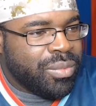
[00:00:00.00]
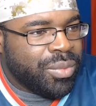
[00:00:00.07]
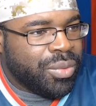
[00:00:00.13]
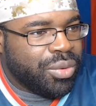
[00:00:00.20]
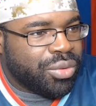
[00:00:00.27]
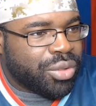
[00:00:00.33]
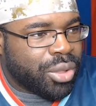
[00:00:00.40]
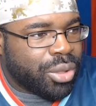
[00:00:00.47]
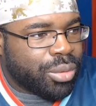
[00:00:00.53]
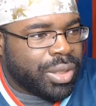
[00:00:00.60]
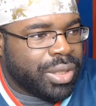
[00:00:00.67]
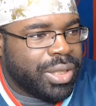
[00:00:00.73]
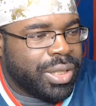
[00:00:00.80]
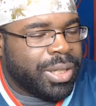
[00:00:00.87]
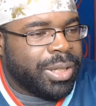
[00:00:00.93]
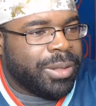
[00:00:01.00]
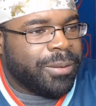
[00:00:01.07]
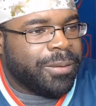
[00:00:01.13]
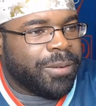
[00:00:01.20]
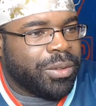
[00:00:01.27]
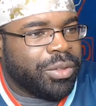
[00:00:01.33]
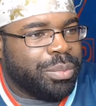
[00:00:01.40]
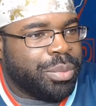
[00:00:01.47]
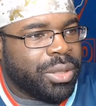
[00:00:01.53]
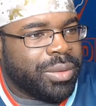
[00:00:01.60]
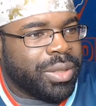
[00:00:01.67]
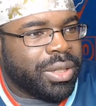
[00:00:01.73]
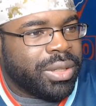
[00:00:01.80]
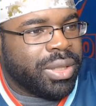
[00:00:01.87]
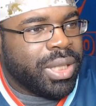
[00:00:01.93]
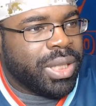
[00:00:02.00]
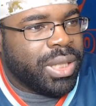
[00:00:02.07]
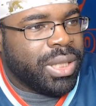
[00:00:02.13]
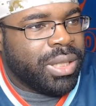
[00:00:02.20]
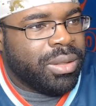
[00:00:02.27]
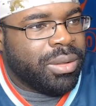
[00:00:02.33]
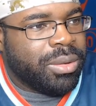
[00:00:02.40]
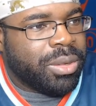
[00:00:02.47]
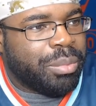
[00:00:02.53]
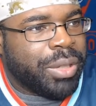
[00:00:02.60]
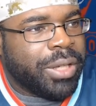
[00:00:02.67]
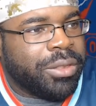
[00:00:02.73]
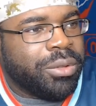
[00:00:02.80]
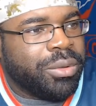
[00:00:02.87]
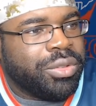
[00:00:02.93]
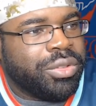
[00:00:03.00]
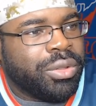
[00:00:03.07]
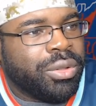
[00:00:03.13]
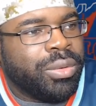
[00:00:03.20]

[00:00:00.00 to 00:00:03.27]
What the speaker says: so in the first period, the Panthers' own